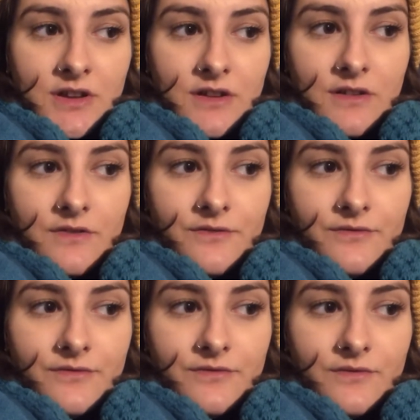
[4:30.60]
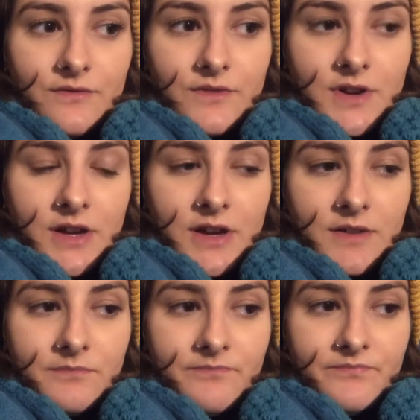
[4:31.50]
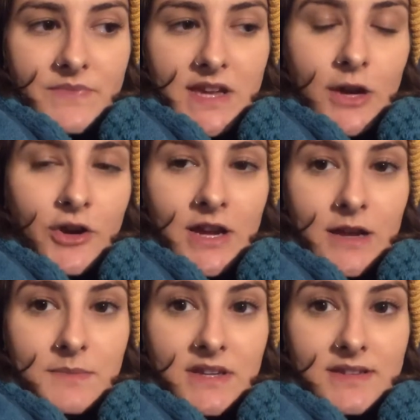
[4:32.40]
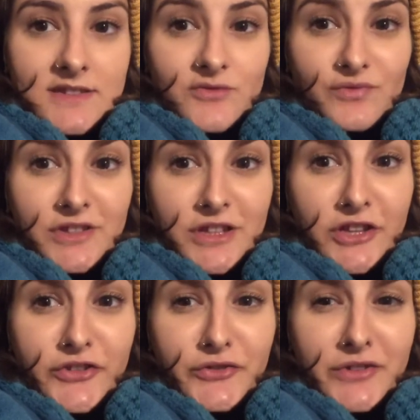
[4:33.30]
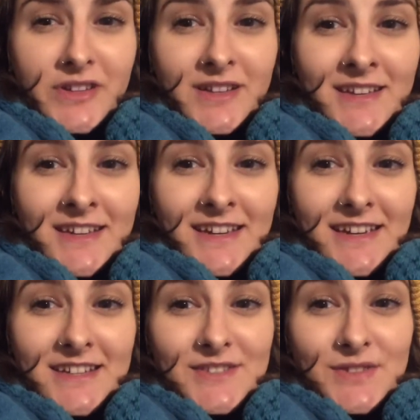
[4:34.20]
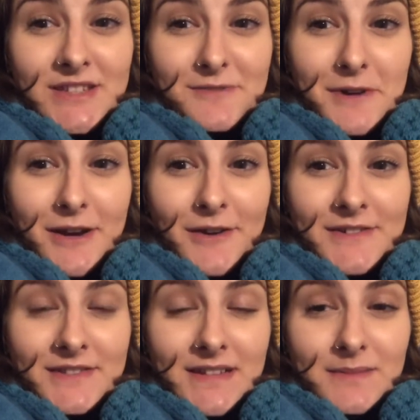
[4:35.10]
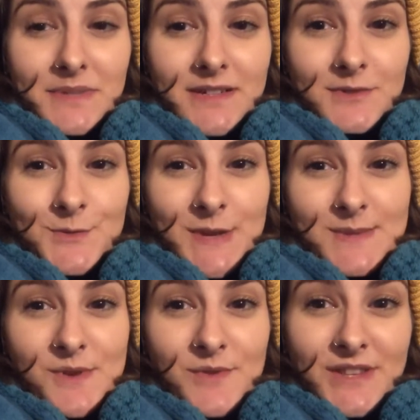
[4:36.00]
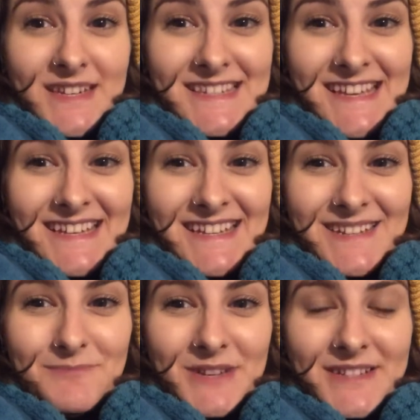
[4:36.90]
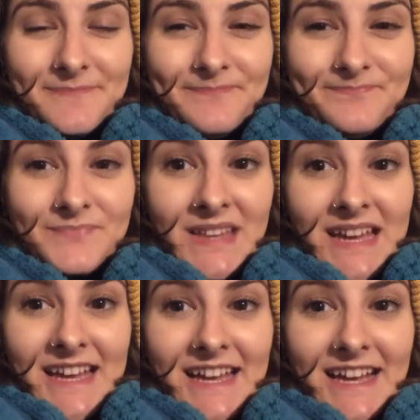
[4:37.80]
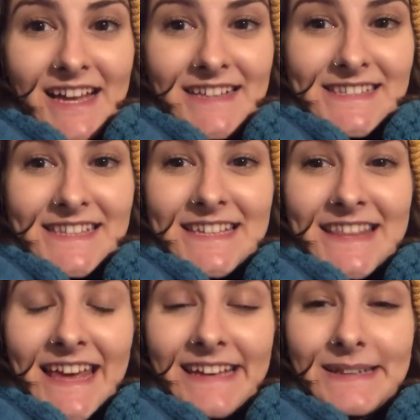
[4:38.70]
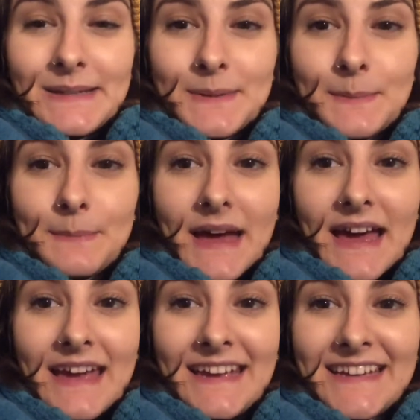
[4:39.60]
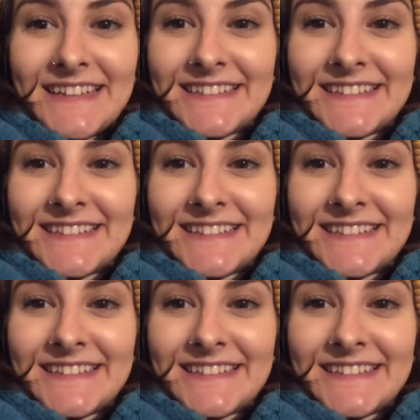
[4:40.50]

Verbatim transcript: of um, the area I'm in because it's really cute. And I do need to walk around a little bit, which makes me really excited. But I'll see you then. Bye.